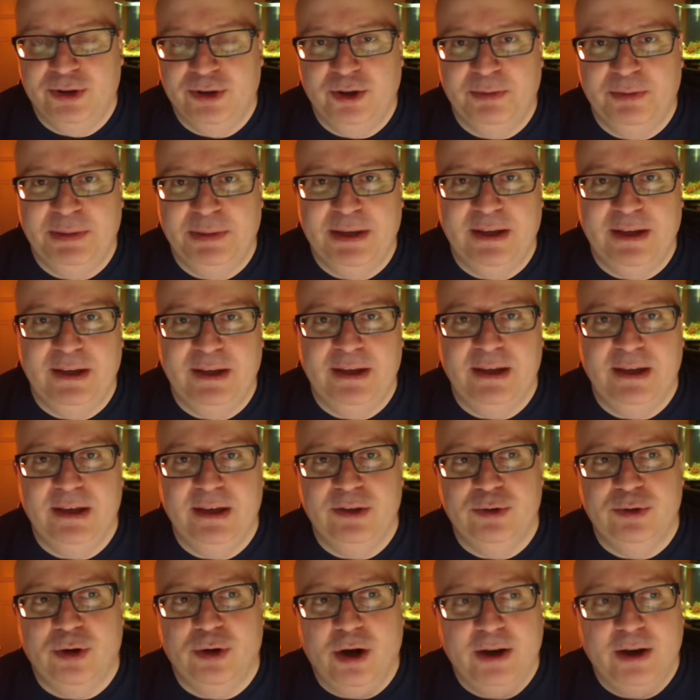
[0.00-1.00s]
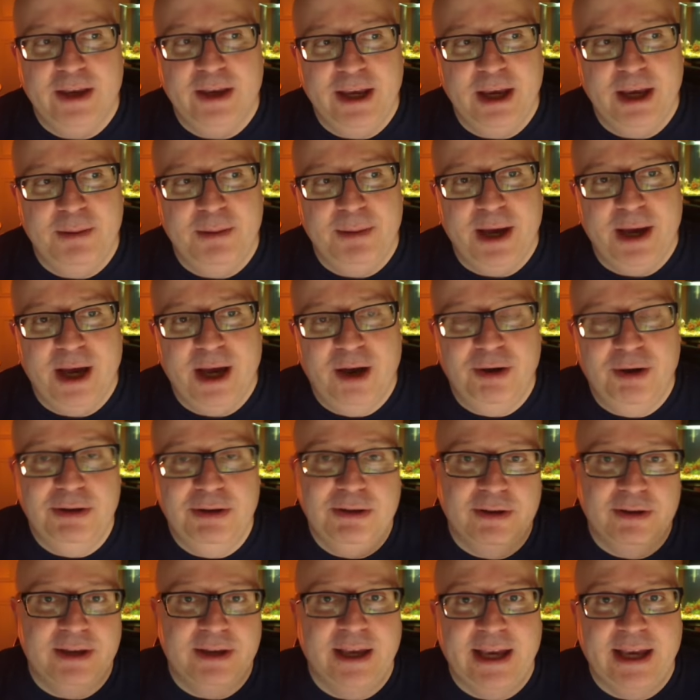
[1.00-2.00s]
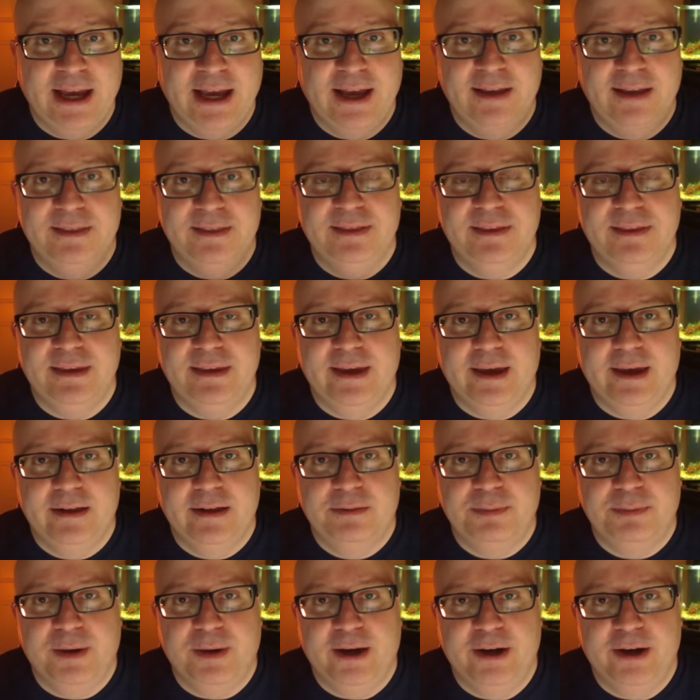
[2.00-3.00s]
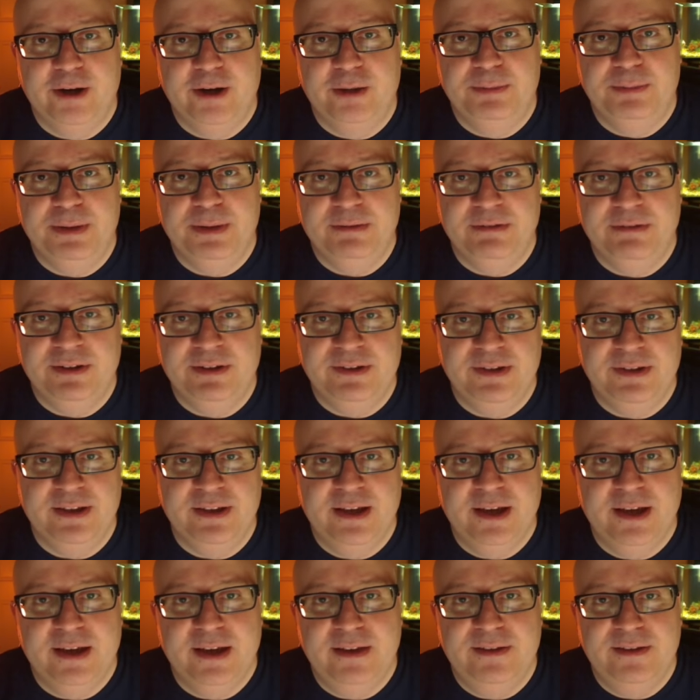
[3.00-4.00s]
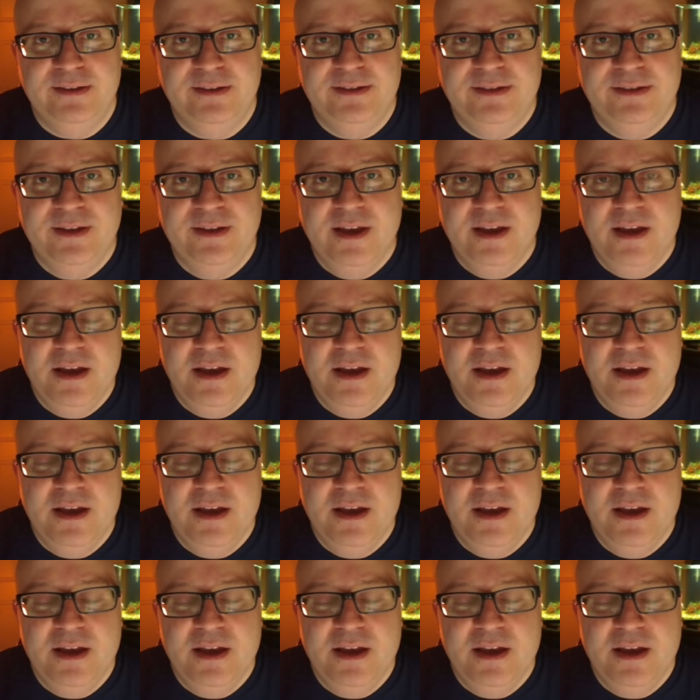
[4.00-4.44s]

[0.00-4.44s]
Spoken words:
to be talking about and looking at the Aspire BVC heads,